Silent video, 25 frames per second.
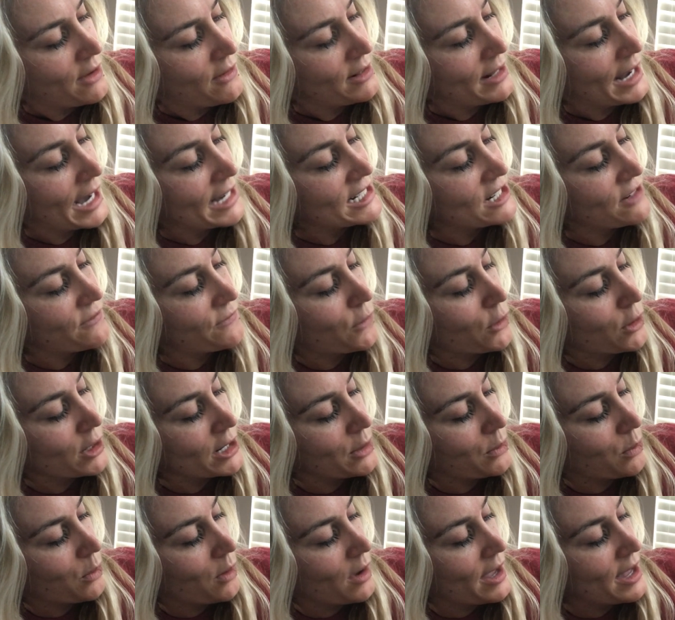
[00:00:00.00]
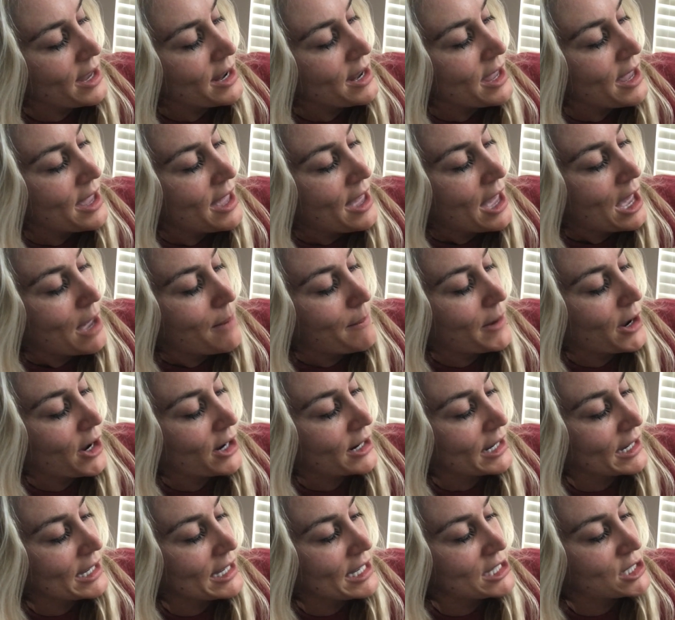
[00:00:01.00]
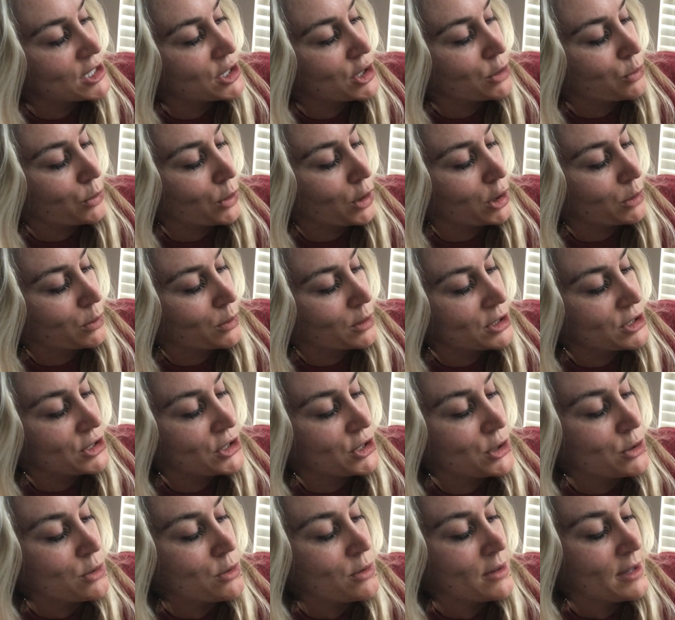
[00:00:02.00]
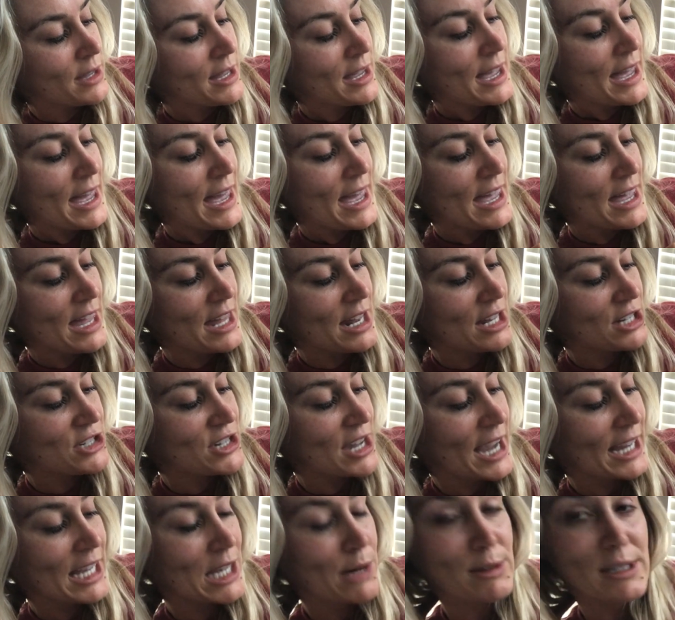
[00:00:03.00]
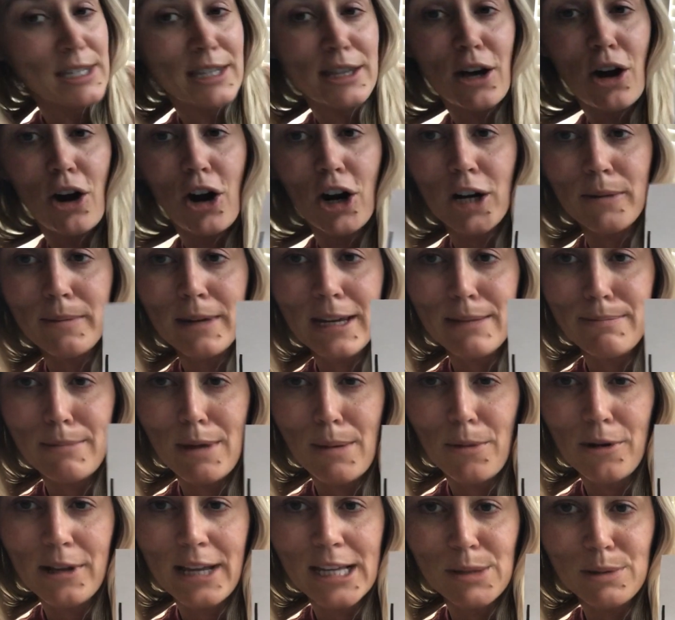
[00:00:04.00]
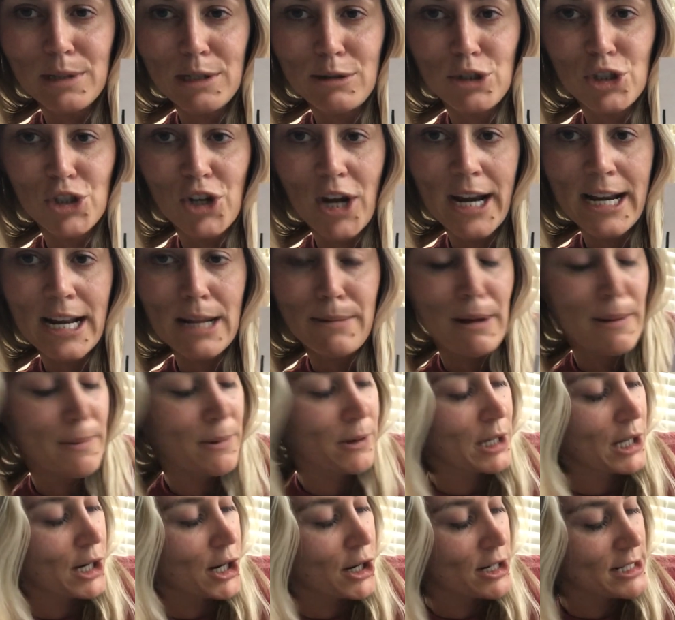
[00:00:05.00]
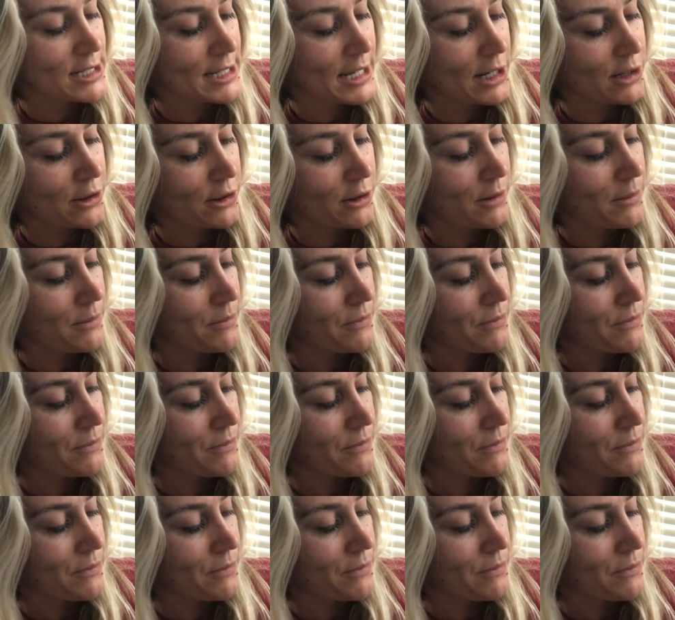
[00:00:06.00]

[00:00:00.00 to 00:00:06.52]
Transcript: 1941, America entered World War II, and Jackie was in the Army. Remember, that's when he was training people. He hurt his ankle.